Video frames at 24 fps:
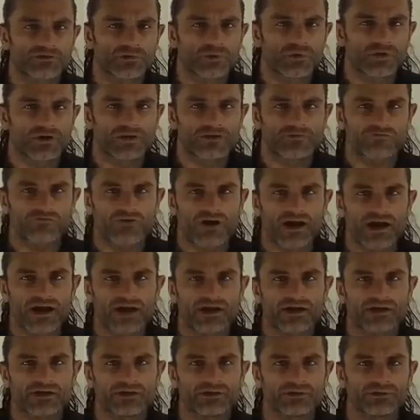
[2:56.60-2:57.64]
swirling
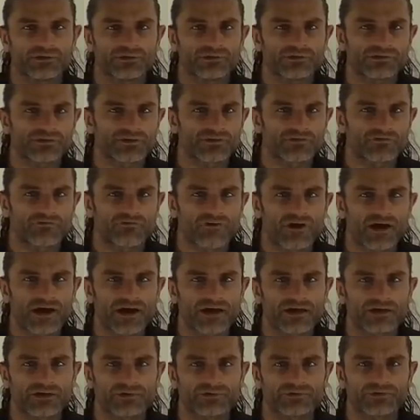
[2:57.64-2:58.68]
round and
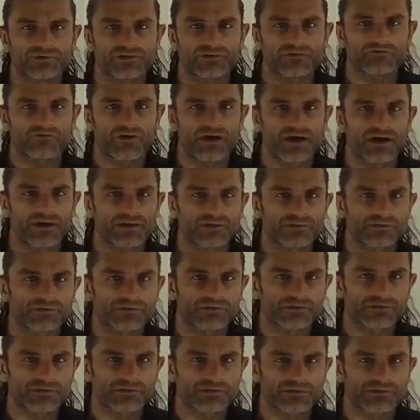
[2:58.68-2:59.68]
round and round,